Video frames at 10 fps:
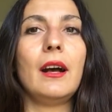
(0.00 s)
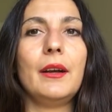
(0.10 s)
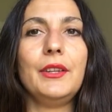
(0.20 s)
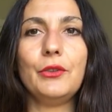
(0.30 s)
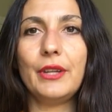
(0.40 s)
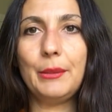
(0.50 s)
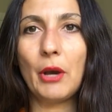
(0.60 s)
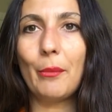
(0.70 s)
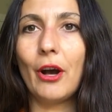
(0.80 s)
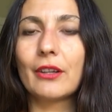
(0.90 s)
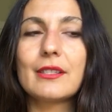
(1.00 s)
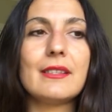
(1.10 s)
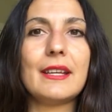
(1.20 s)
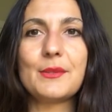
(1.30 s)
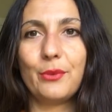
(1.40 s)
in your email box,
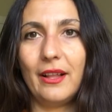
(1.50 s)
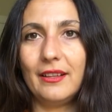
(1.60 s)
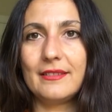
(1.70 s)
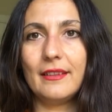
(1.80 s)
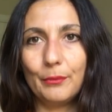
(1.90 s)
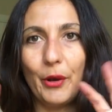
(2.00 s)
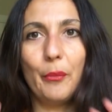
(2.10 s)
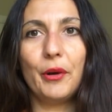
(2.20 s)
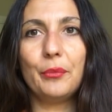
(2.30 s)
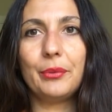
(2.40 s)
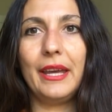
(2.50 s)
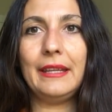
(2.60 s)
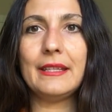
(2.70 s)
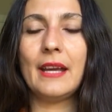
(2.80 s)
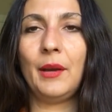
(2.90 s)
as well as they'll pop up
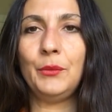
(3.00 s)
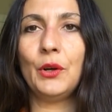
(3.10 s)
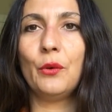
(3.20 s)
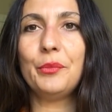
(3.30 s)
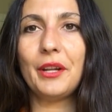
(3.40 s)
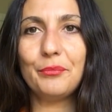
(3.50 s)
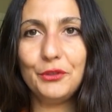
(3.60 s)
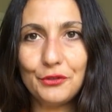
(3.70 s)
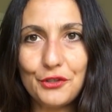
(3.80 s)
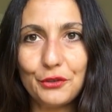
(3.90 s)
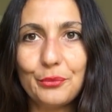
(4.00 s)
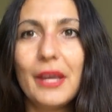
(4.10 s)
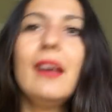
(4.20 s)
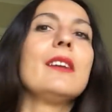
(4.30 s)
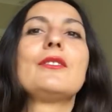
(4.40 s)
anytime you open up YouTube.
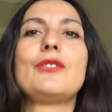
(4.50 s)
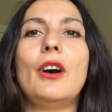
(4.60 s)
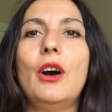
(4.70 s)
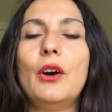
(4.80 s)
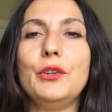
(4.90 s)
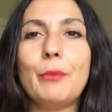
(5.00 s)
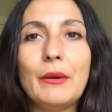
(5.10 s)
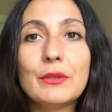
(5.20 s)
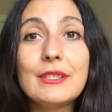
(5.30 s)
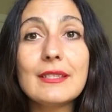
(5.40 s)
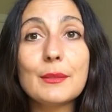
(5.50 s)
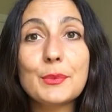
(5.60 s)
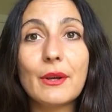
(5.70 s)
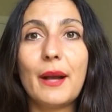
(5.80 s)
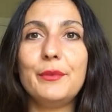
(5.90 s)
So you might want to
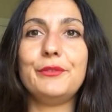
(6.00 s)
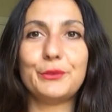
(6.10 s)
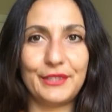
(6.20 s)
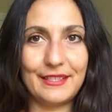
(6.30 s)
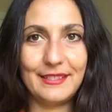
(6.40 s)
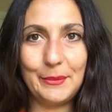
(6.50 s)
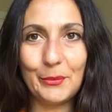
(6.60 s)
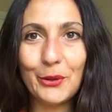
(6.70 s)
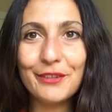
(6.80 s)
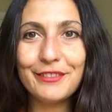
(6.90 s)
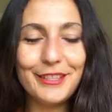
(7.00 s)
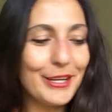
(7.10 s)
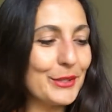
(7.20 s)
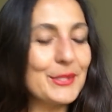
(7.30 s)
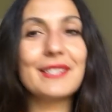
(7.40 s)
subscribe if you want to see more
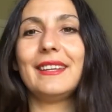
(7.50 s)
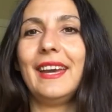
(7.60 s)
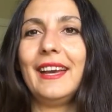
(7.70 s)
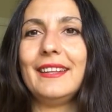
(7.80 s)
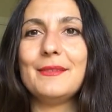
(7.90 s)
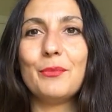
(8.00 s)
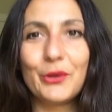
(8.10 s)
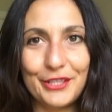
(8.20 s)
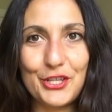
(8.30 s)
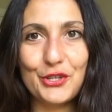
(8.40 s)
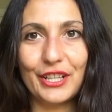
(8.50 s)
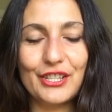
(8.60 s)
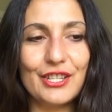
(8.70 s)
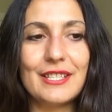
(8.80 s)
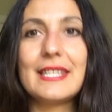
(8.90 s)
videos and more
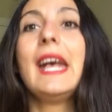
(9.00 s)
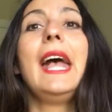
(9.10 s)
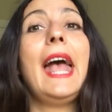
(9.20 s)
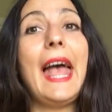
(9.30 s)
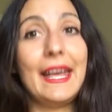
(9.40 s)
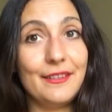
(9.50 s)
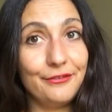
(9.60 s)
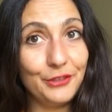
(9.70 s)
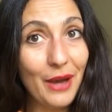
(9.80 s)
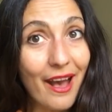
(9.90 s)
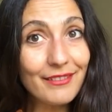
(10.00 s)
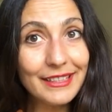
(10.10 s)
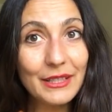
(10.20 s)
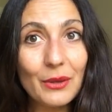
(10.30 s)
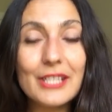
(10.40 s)
instructions. And if you have
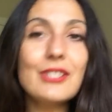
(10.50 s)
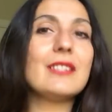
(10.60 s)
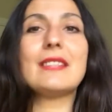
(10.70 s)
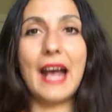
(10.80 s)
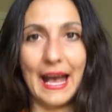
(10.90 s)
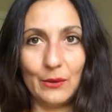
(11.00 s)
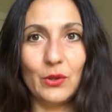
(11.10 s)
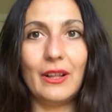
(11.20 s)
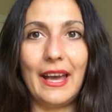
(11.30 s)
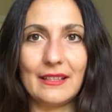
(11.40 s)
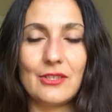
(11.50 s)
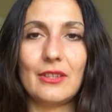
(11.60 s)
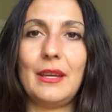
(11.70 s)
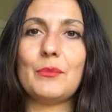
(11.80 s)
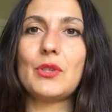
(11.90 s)
any questions, I will
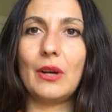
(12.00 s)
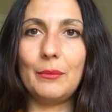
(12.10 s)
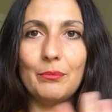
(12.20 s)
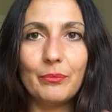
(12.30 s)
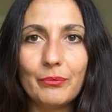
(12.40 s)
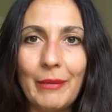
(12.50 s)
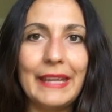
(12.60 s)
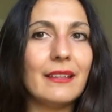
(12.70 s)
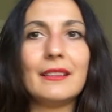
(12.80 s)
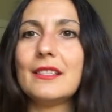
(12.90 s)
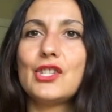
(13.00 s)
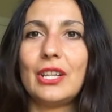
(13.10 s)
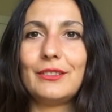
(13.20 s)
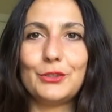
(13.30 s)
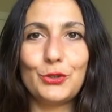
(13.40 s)
answer them. So I'm making this
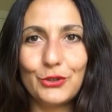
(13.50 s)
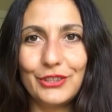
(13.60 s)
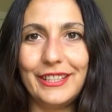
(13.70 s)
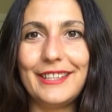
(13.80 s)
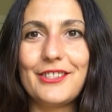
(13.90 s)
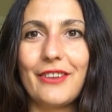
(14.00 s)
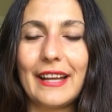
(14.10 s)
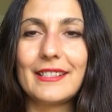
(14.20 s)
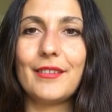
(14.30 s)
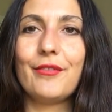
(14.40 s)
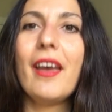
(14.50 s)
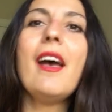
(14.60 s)
channel totally interactive.